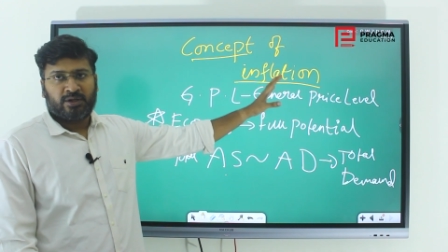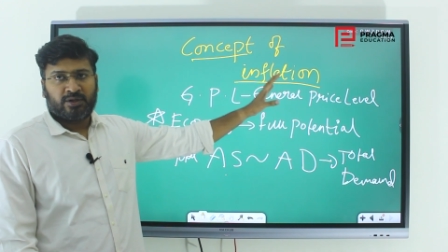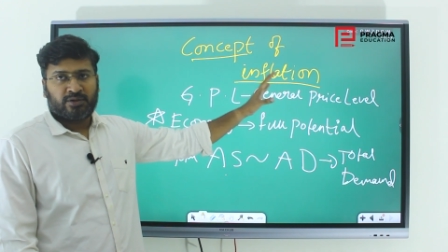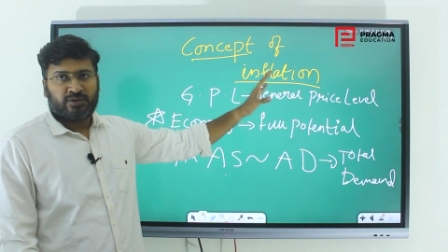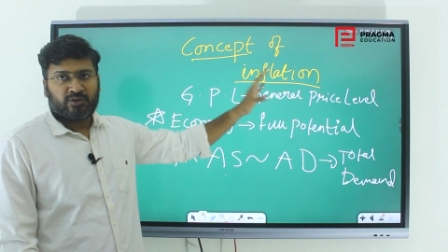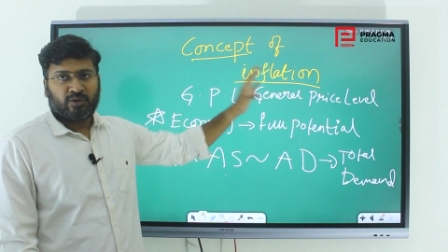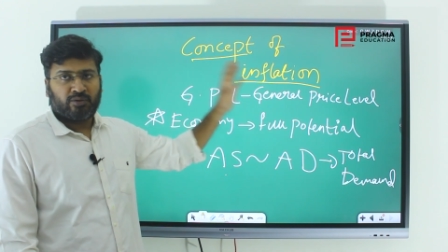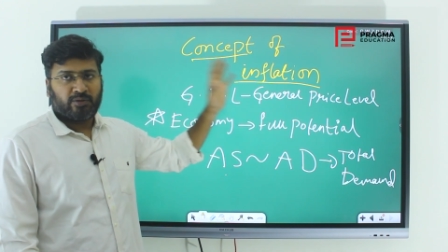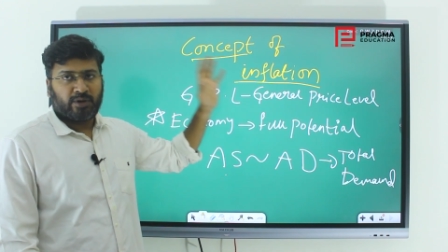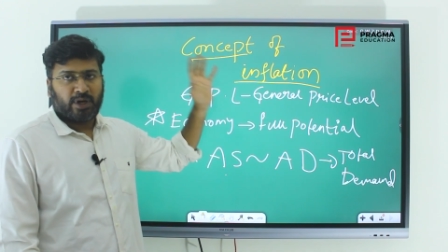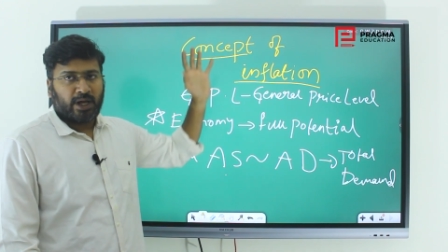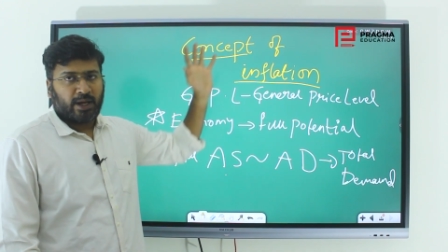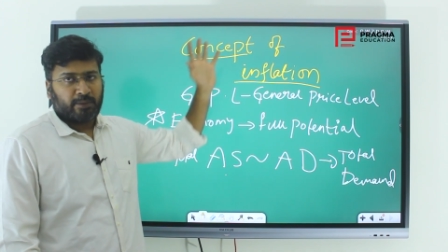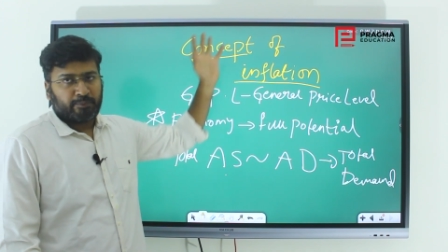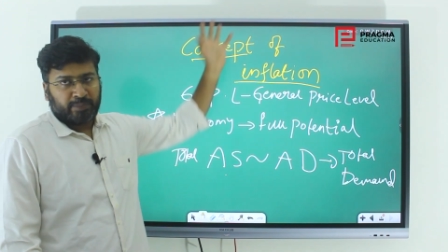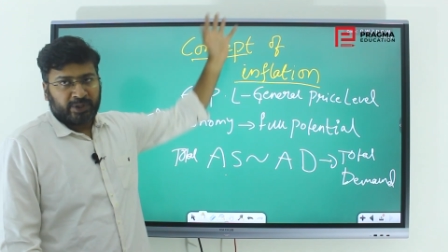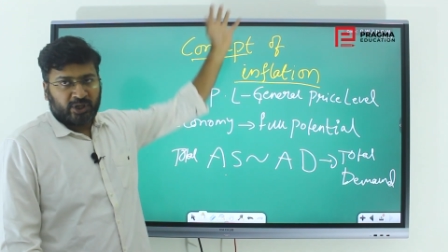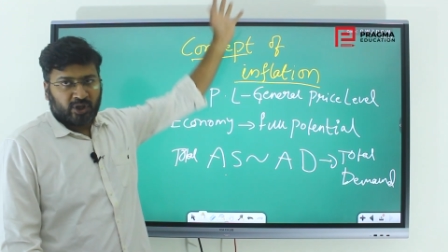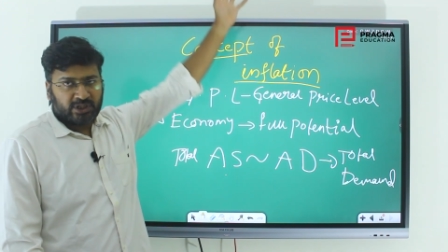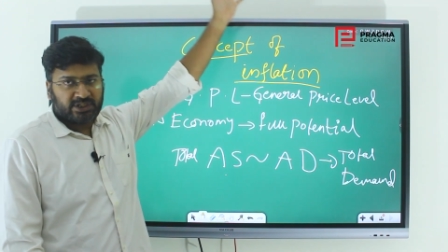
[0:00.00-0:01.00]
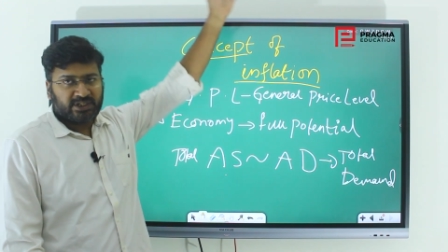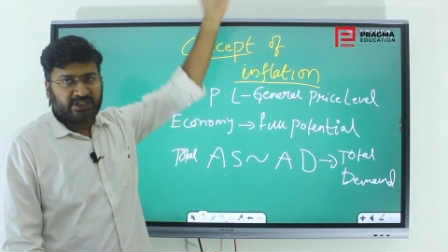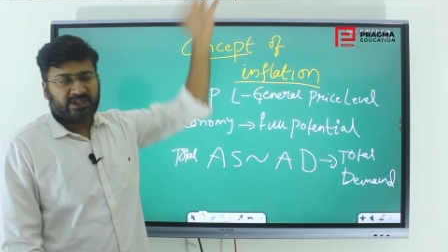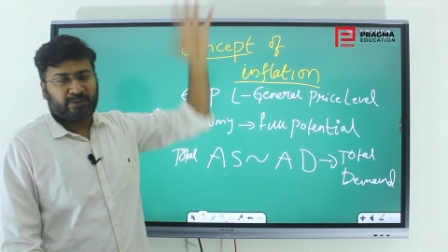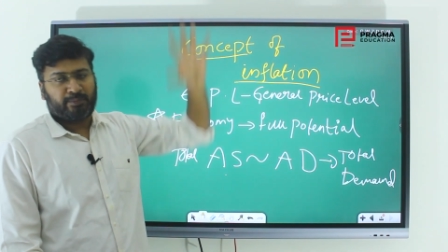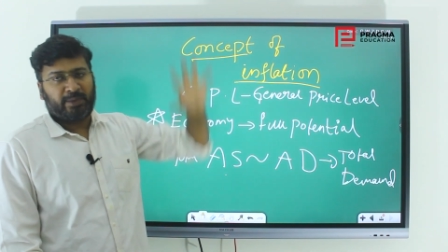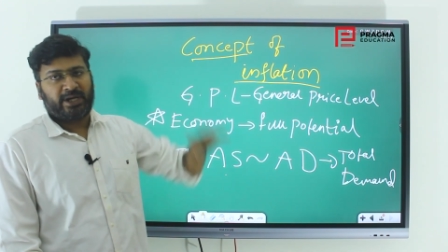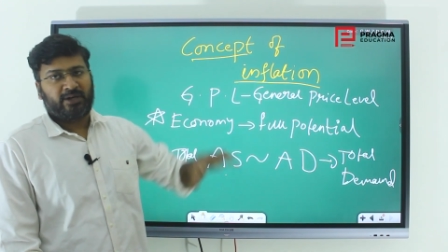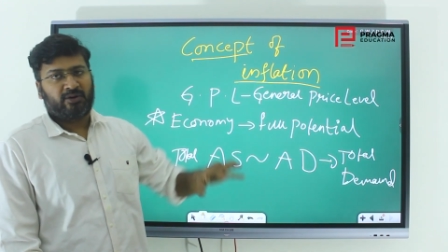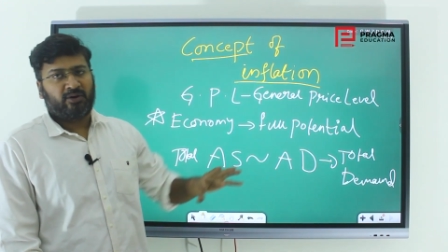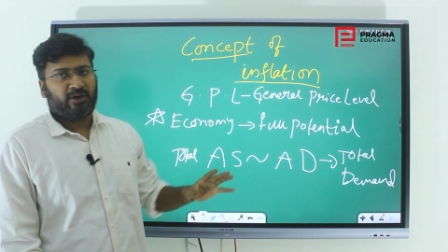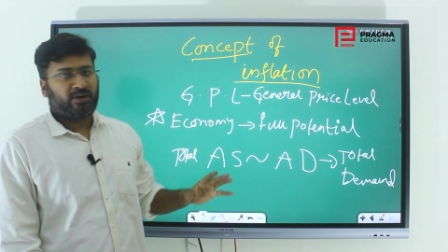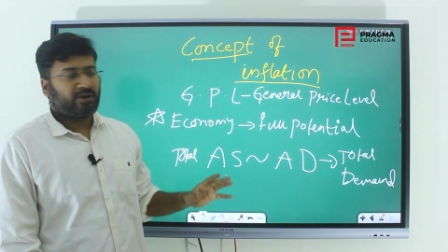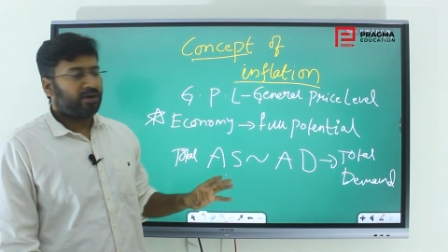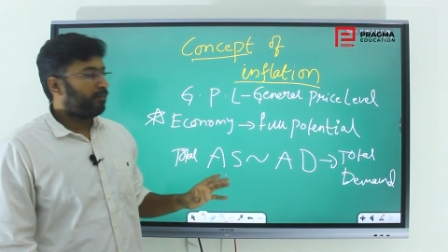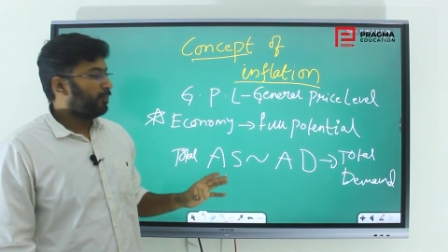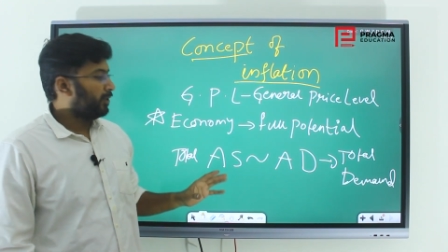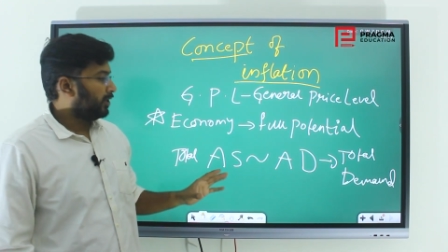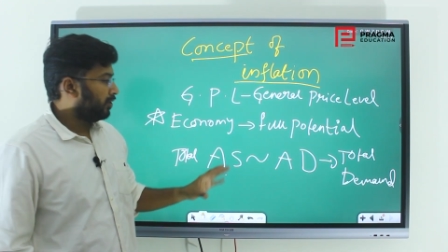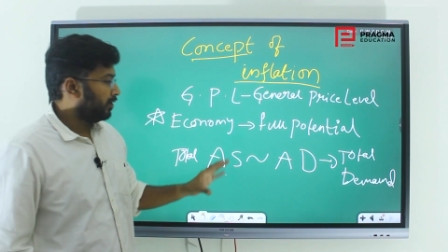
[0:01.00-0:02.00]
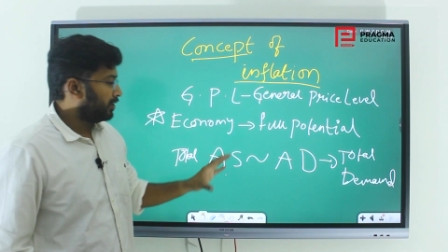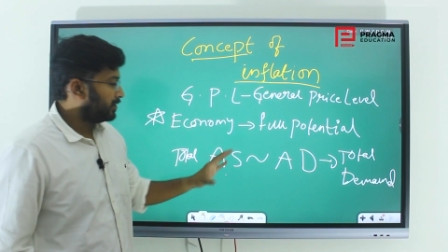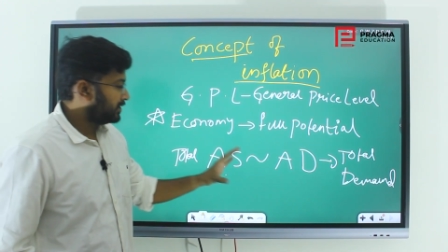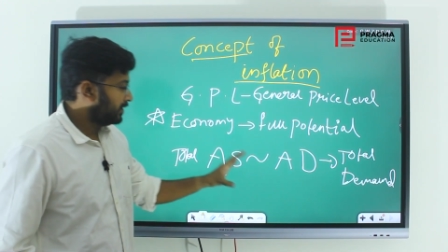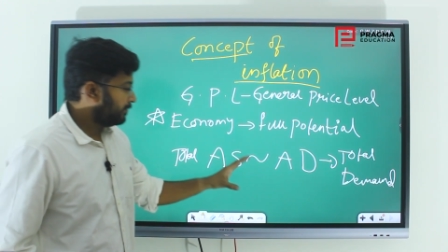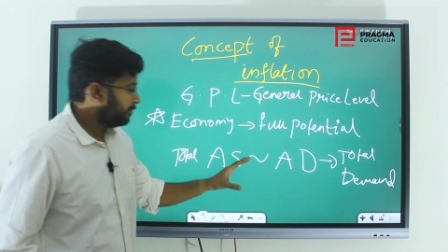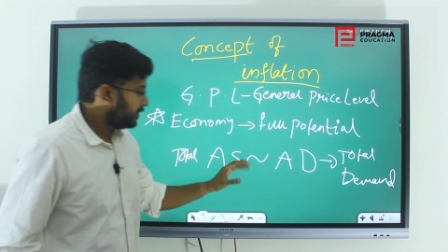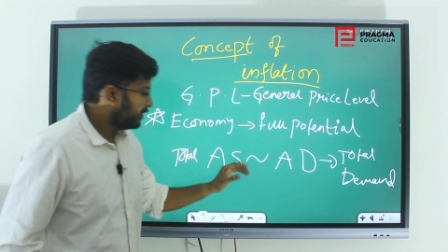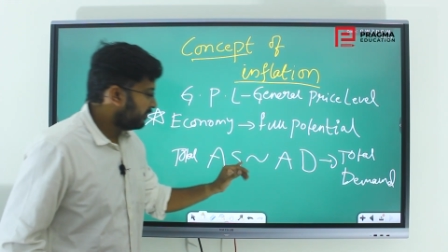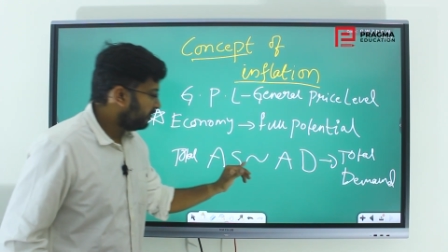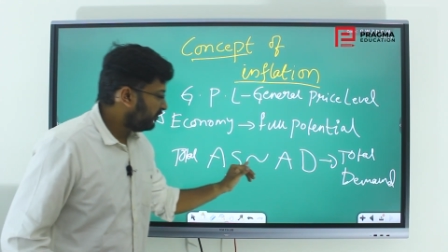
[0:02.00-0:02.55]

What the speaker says: So because it's a microeconomic concept,